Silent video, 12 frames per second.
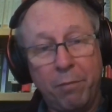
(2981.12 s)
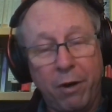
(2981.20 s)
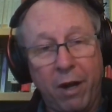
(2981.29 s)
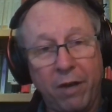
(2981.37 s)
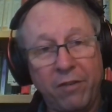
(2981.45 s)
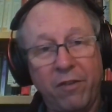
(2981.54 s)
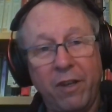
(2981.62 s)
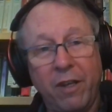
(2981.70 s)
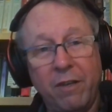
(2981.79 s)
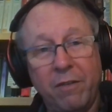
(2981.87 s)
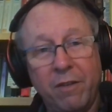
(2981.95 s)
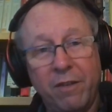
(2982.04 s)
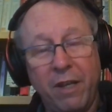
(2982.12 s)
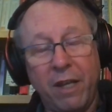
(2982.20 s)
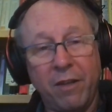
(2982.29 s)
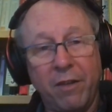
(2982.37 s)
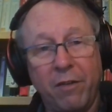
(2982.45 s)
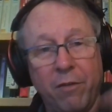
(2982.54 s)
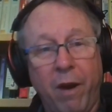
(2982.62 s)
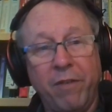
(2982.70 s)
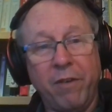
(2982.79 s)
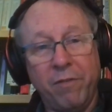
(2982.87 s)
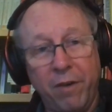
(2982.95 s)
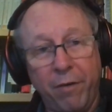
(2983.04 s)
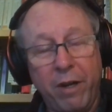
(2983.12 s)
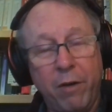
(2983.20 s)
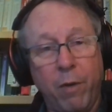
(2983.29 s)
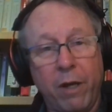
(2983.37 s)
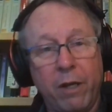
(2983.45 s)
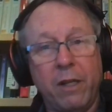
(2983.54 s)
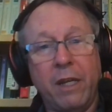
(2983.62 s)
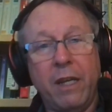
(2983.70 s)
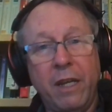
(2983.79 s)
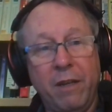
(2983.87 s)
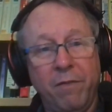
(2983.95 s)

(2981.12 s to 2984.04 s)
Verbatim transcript: processing data that's arriving very quickly